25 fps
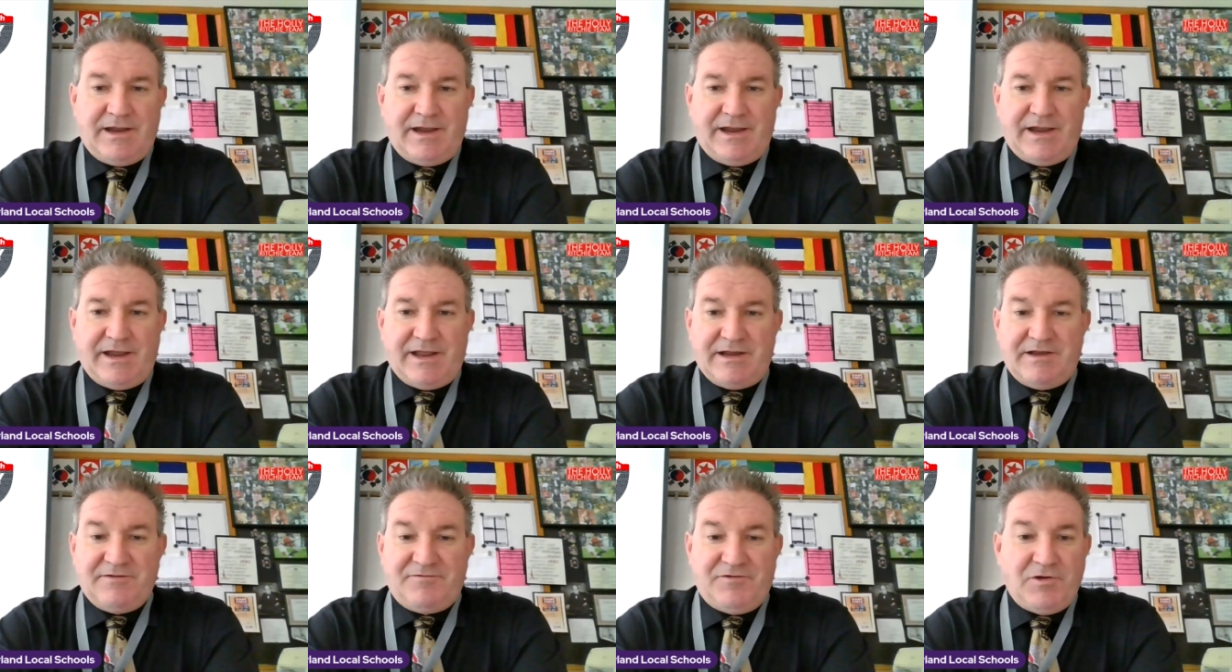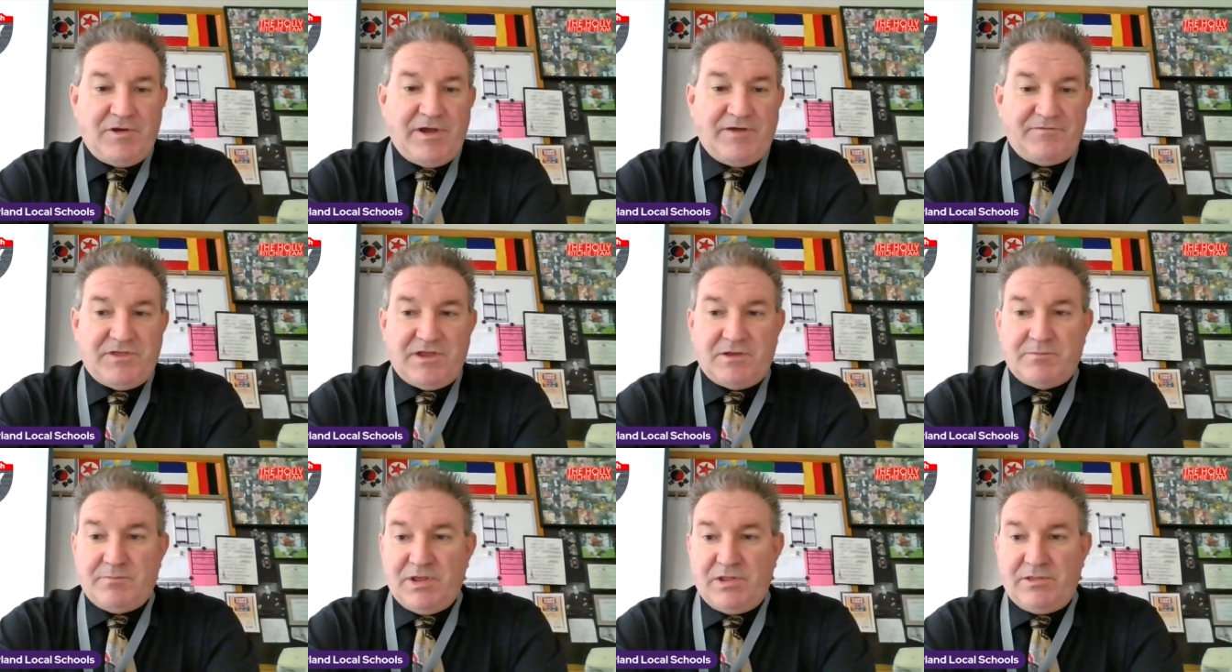And if you
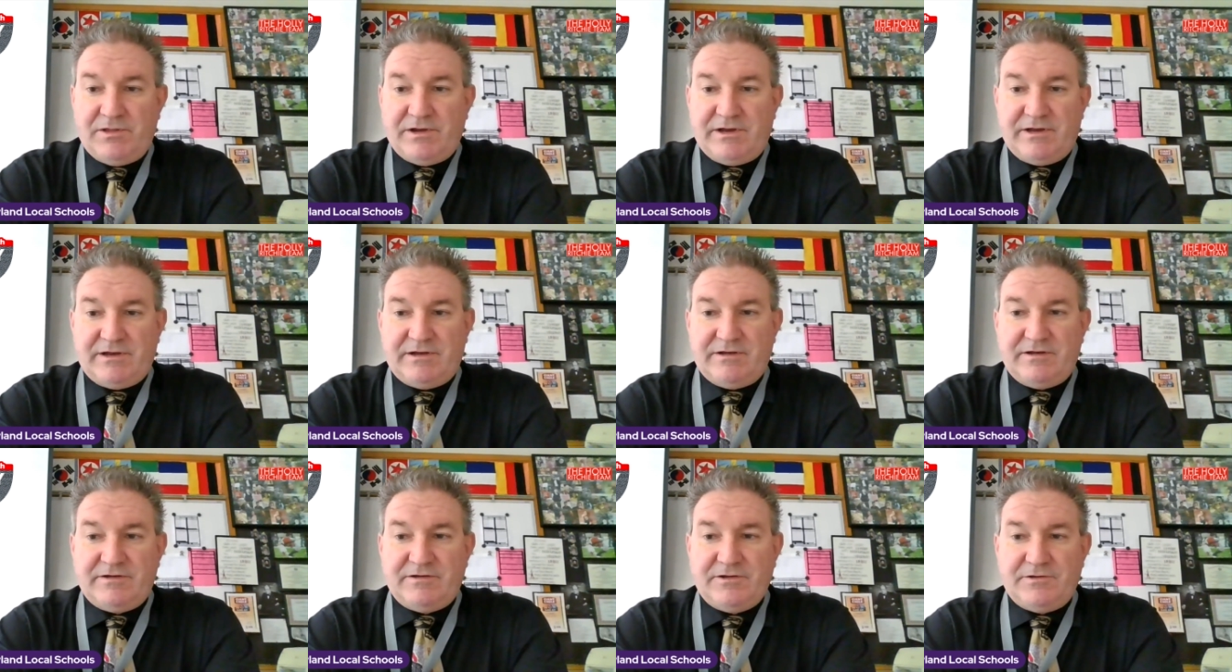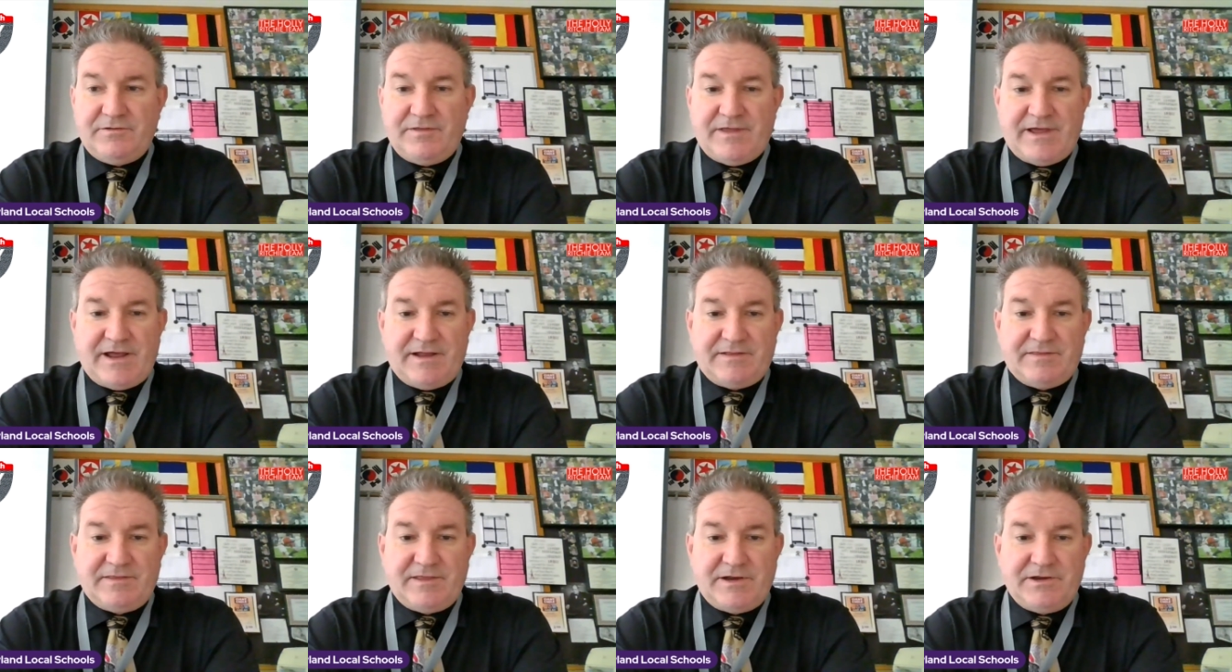have the ability to do
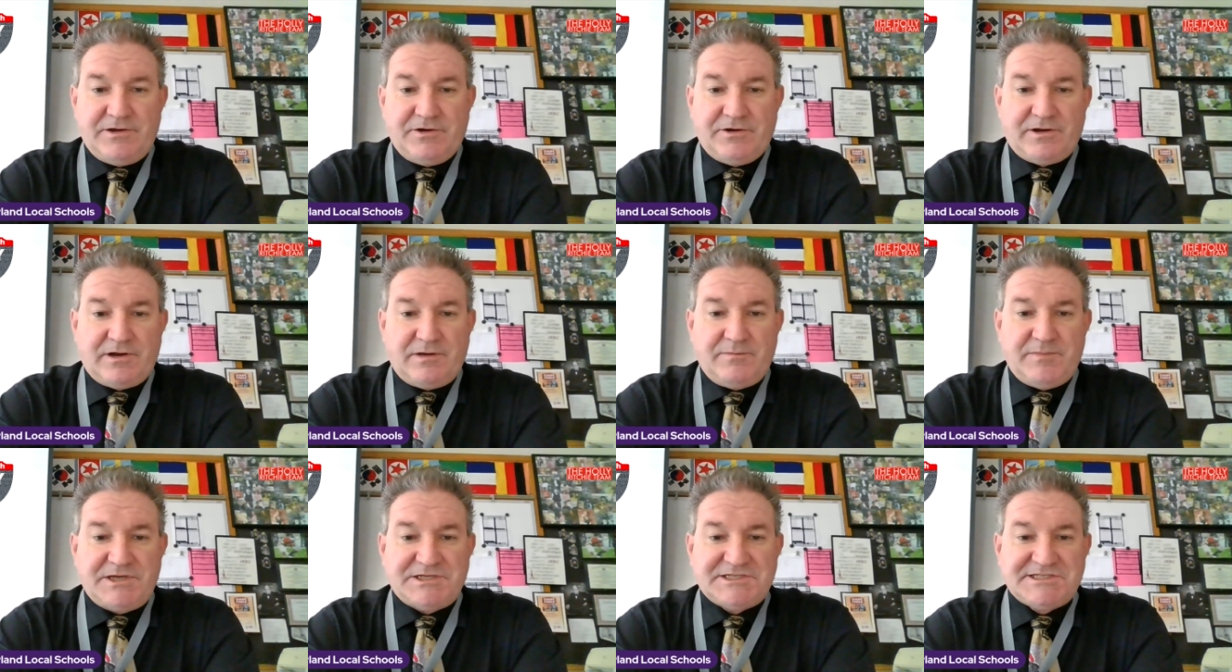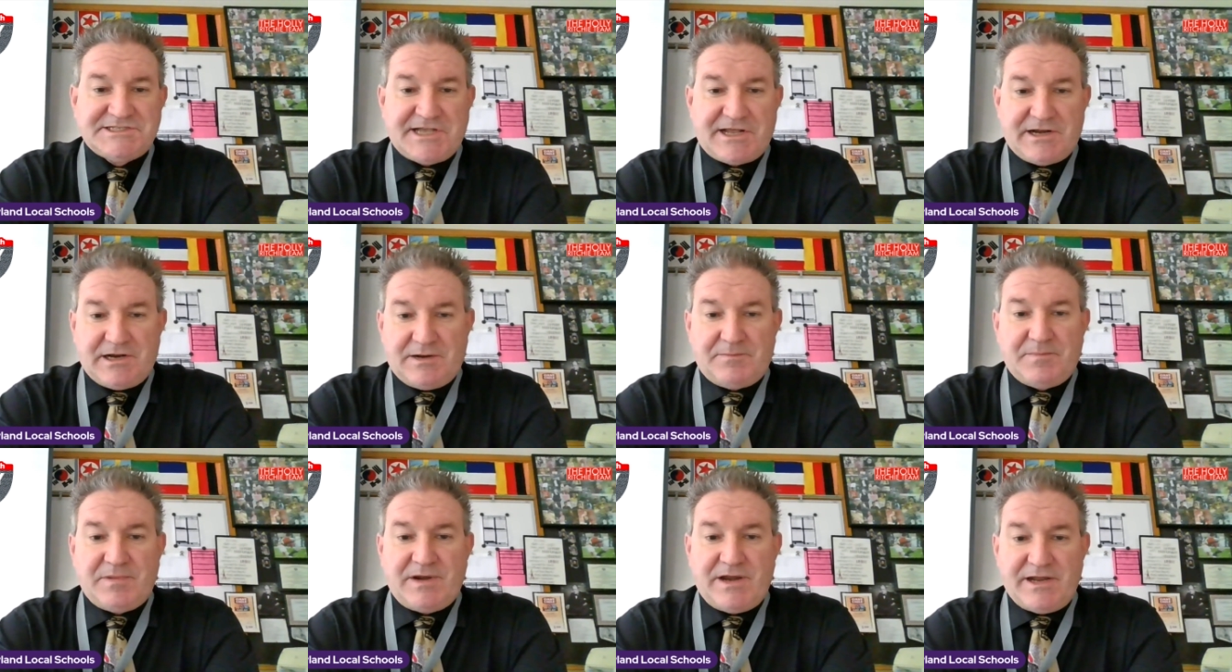that, then you're going to be
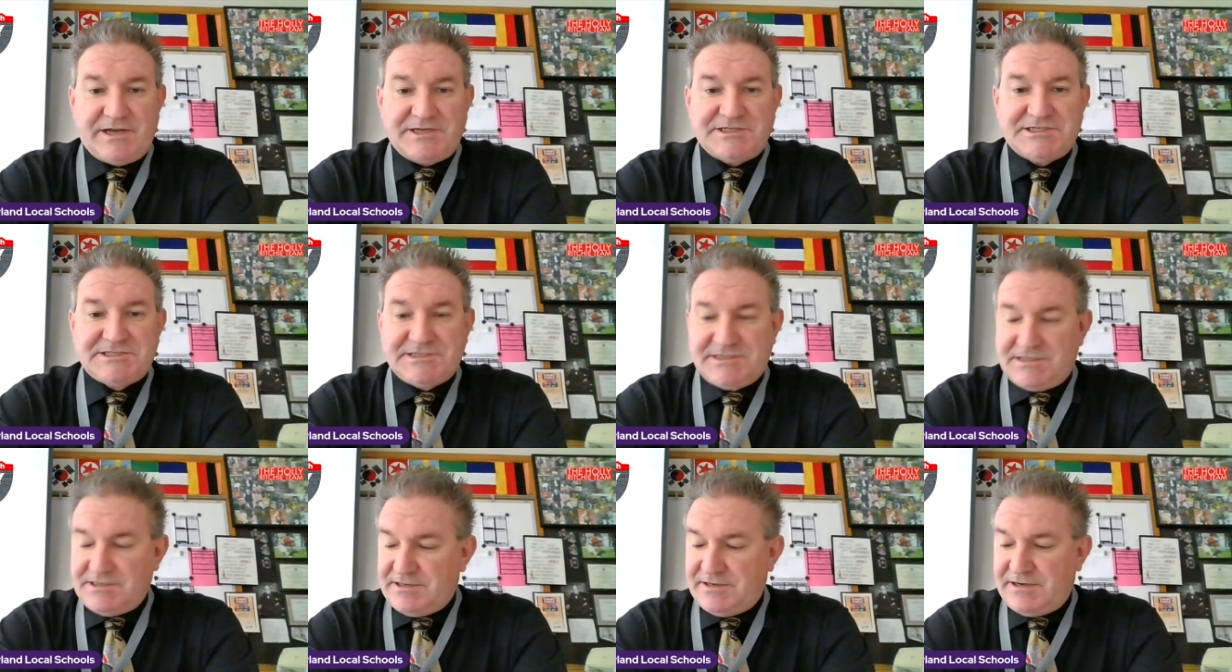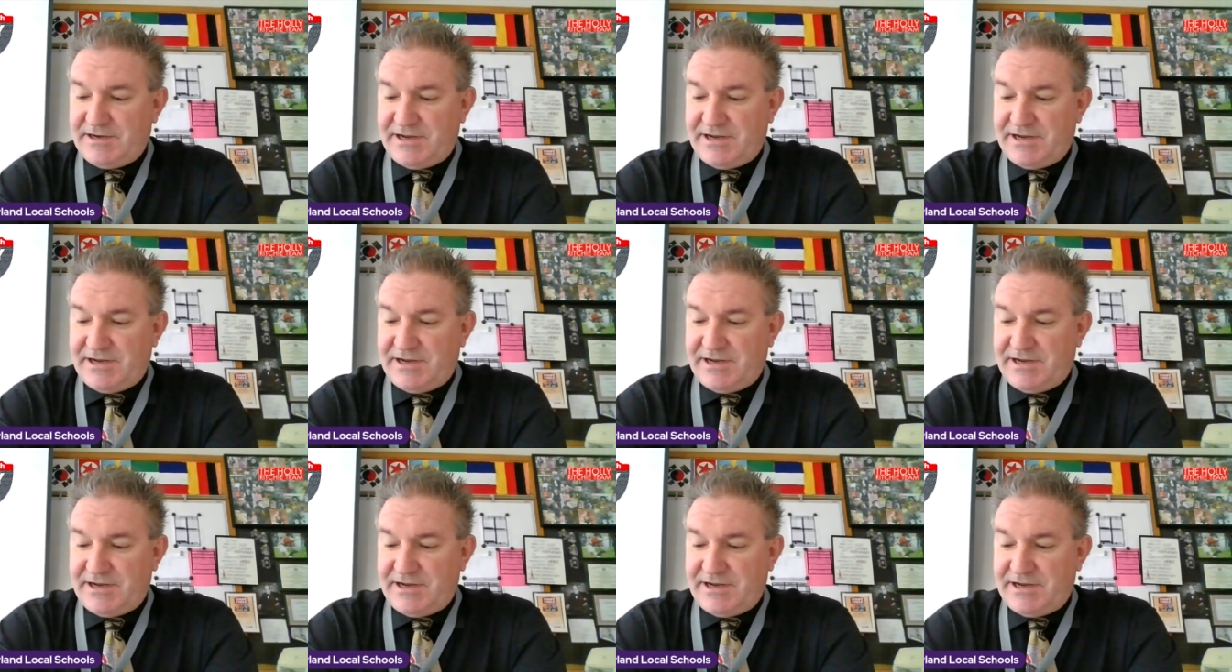set up nice,